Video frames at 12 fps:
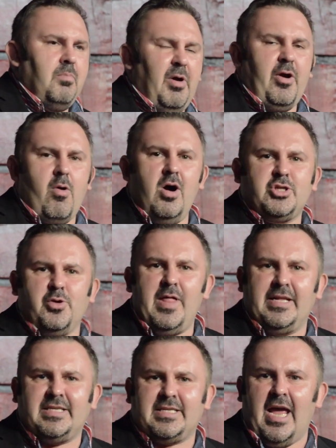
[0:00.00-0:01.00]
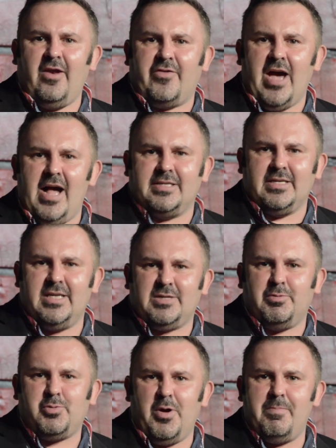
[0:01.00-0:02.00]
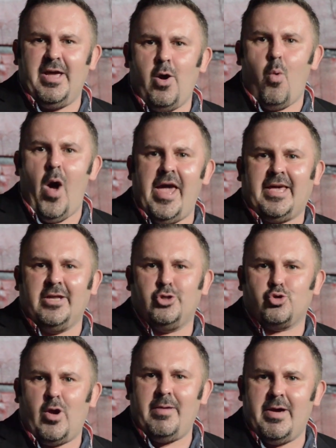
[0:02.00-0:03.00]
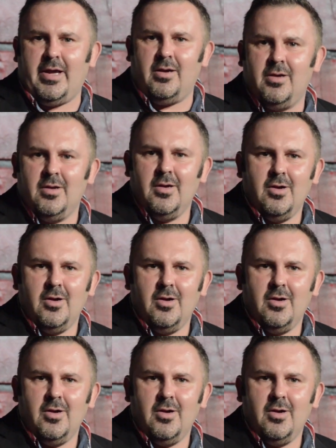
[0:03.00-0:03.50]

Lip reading: But you're also in that state of consciousness between being awake and dreaming,